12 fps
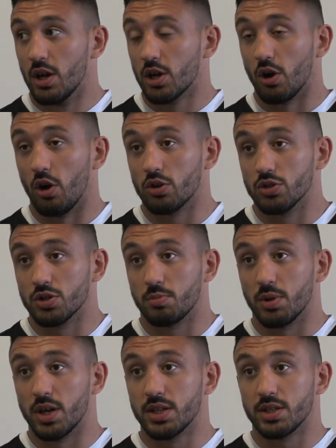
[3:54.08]
go all guns
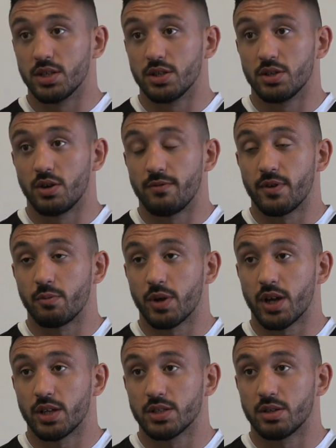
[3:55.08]
blazing and do everything we
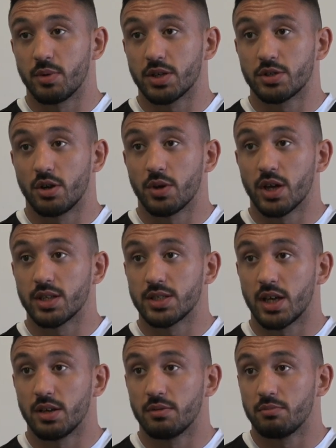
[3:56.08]
can to make sure we get
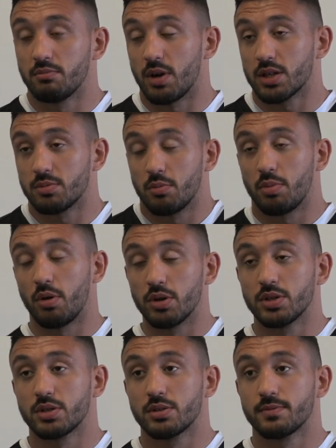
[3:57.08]
10 maximum
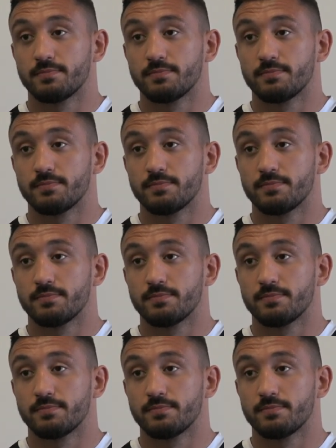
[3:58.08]
points.